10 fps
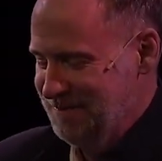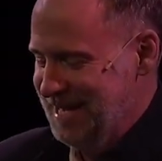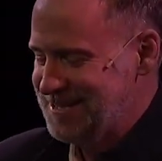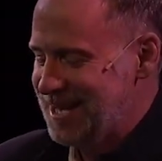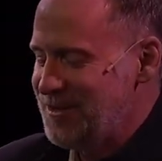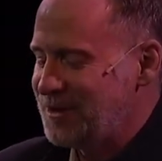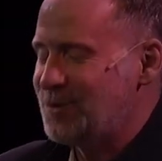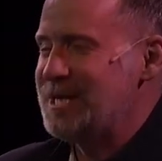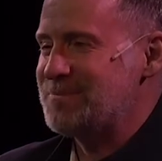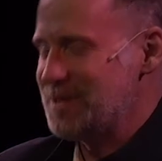"He said that
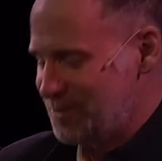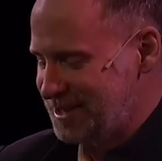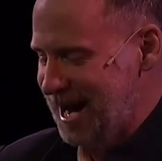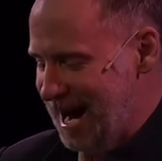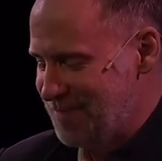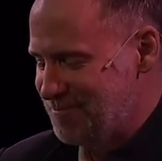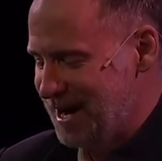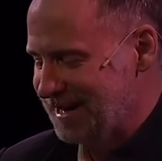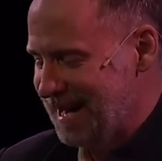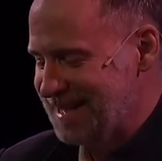Christmas was a
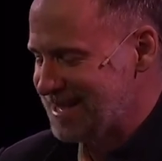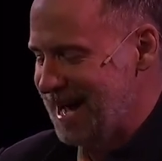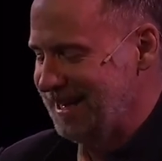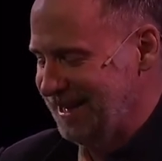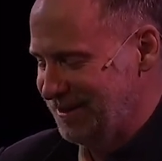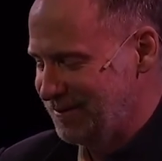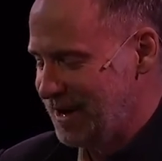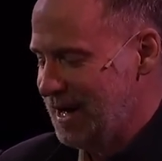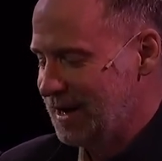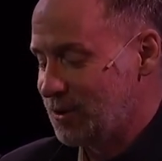humbug, as I live.
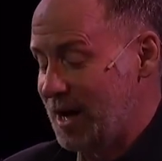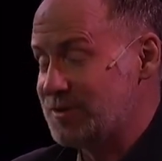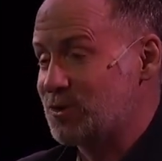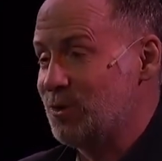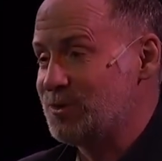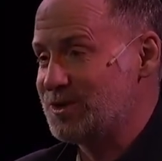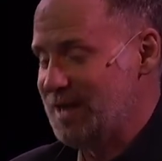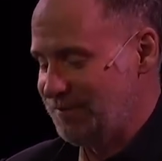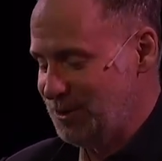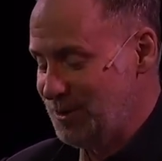cried Scrooge's
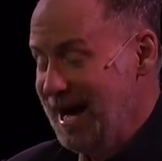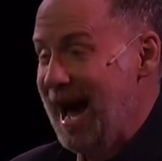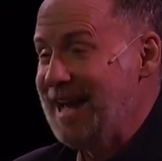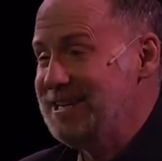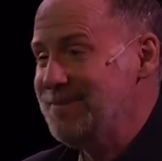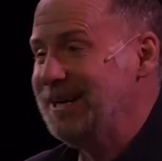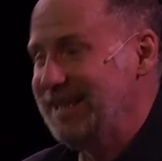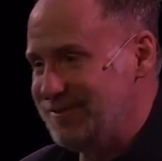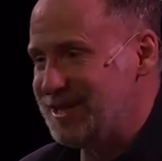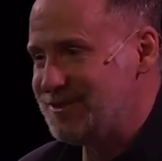nephew, and he
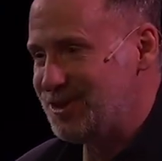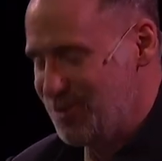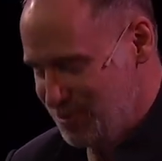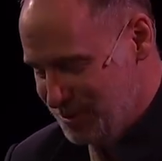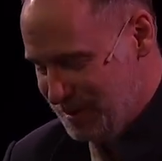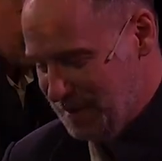believed it too.